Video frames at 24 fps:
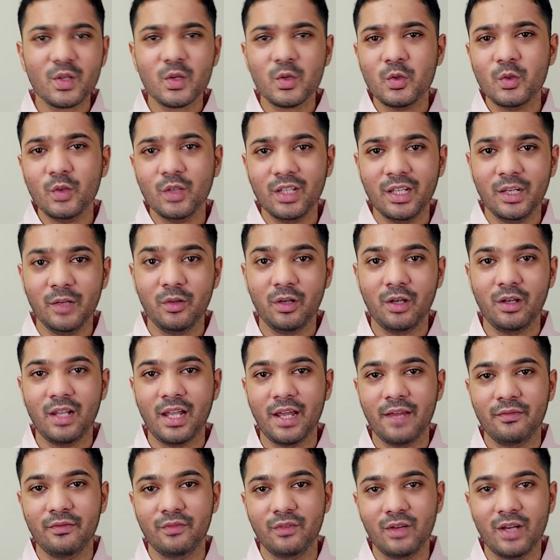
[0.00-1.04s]
you know live our
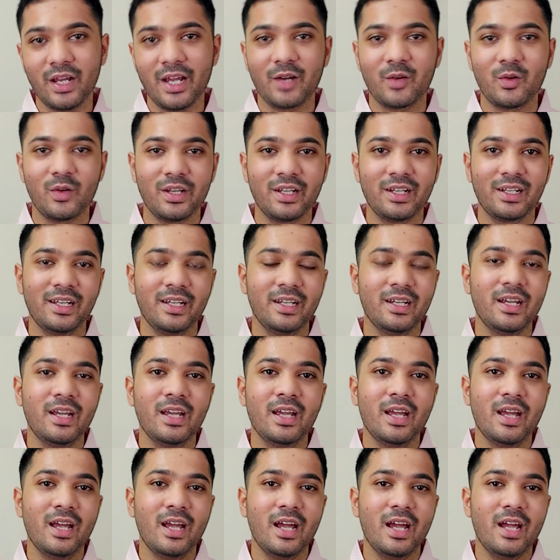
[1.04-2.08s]
life accordingly
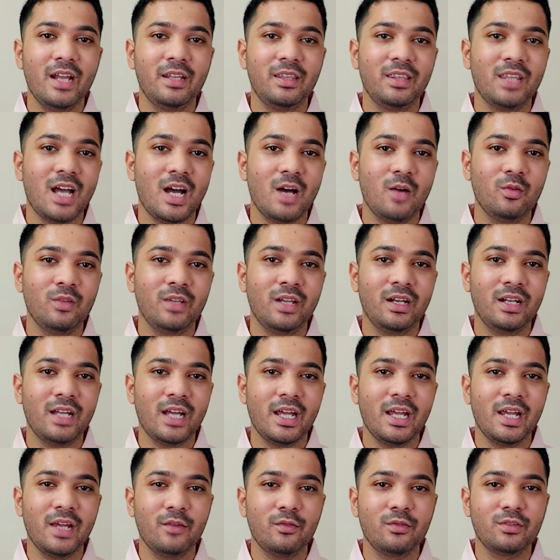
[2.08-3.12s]
and now that i
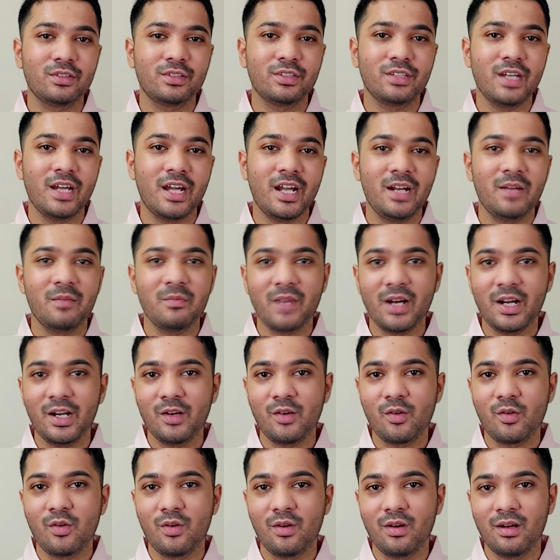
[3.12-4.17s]
have shared my
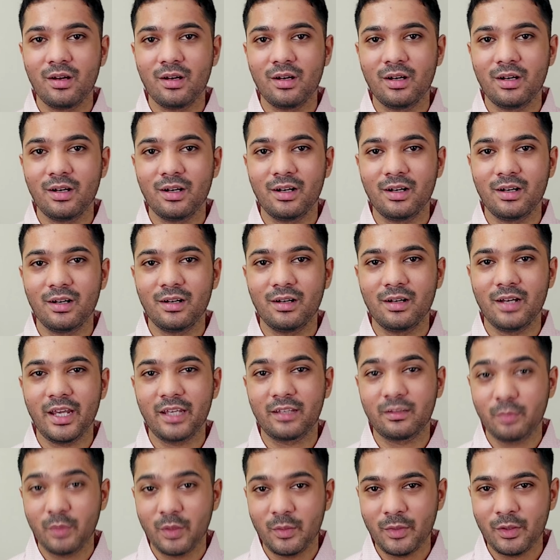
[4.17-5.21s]
uh,
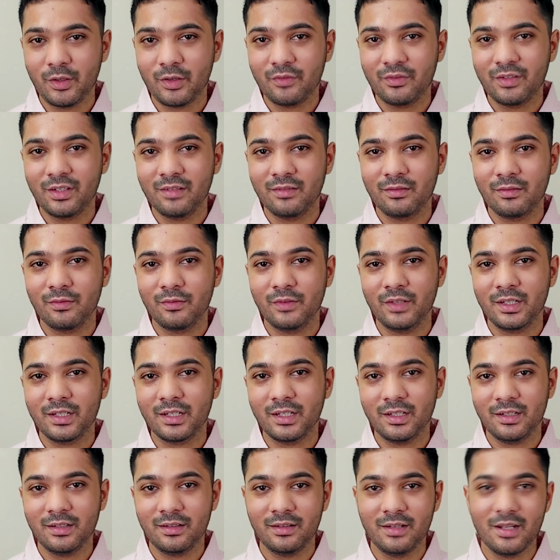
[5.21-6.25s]
experiment of this week
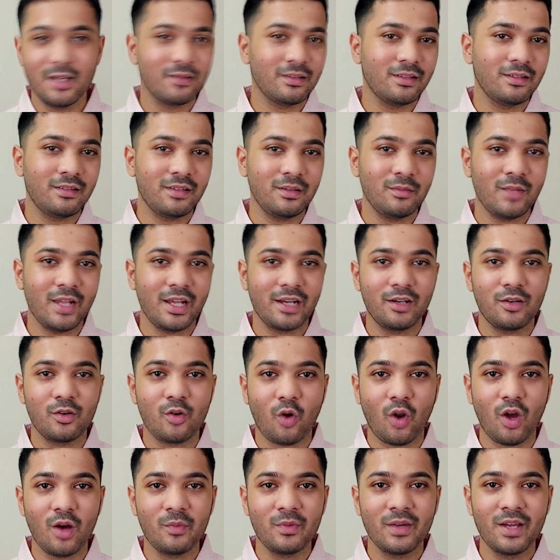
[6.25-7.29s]
it doesn't seem like a
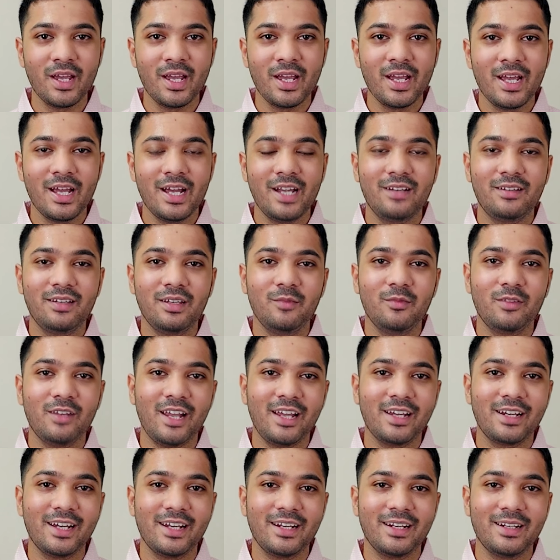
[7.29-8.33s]
drop it seems
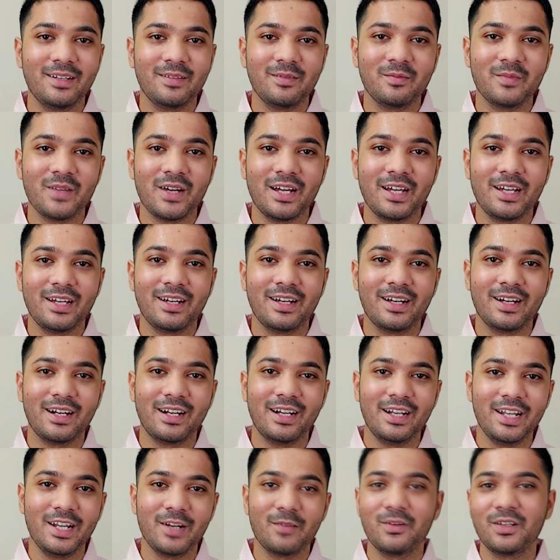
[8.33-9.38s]
like an my
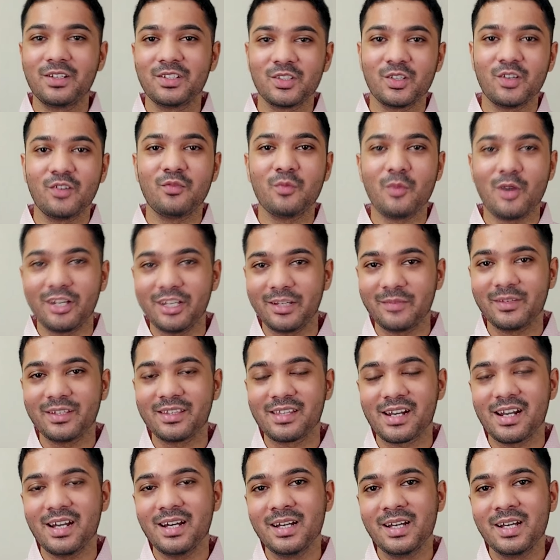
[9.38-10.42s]
earlier version of morning
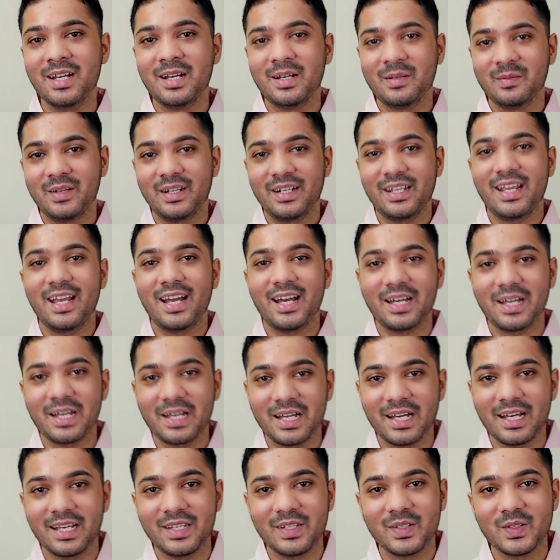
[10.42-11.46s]
mantra but
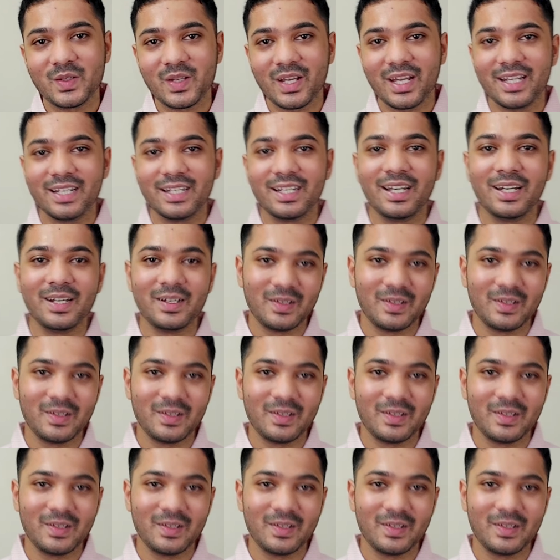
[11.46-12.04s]
yeah uh, you can